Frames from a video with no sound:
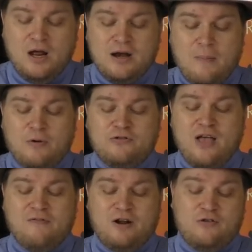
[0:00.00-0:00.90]
Number
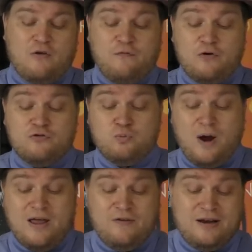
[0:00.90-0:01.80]
seven is our first
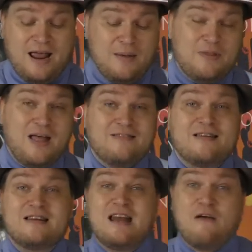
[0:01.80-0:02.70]
Raven game, and that's
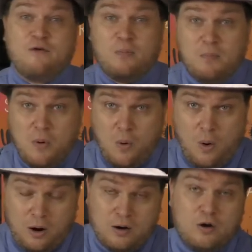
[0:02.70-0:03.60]

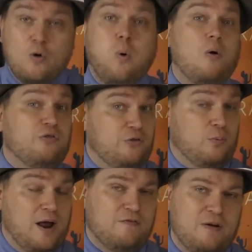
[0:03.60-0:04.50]
Nevermore, quoth the
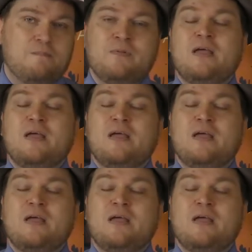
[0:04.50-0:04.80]
Raven.